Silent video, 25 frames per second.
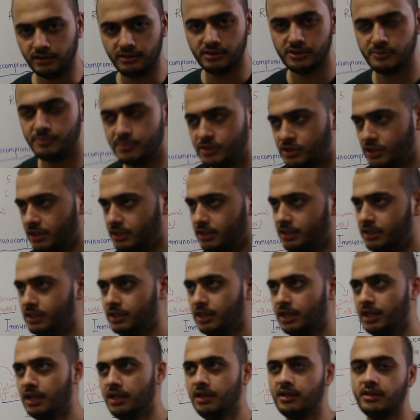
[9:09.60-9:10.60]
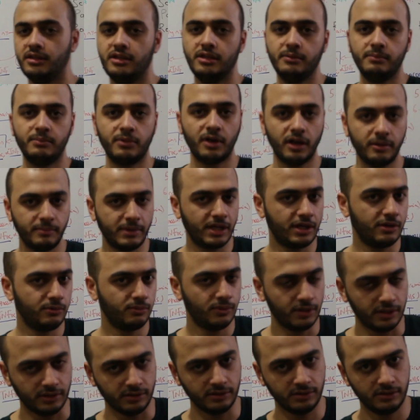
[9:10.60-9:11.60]
especially the primary
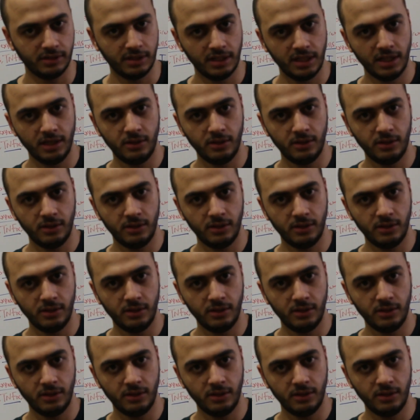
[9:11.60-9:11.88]
one.